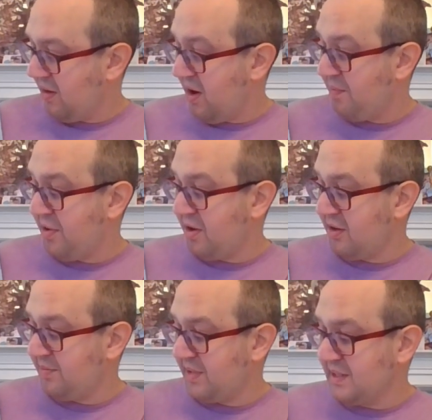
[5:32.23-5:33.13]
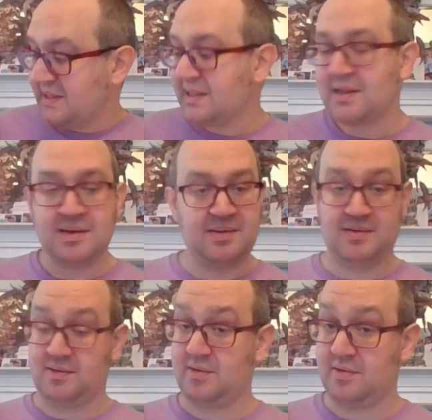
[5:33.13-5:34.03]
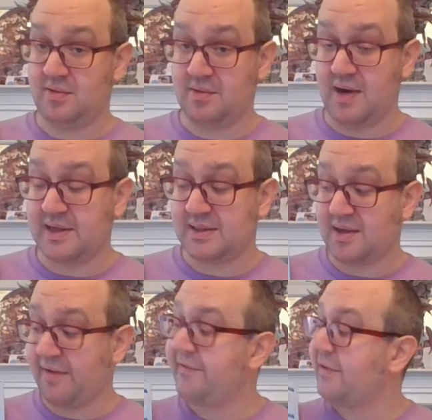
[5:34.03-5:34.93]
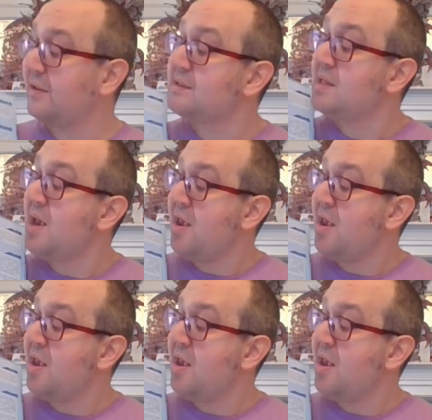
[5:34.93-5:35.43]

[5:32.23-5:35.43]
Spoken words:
apartments. Great stuff, folks.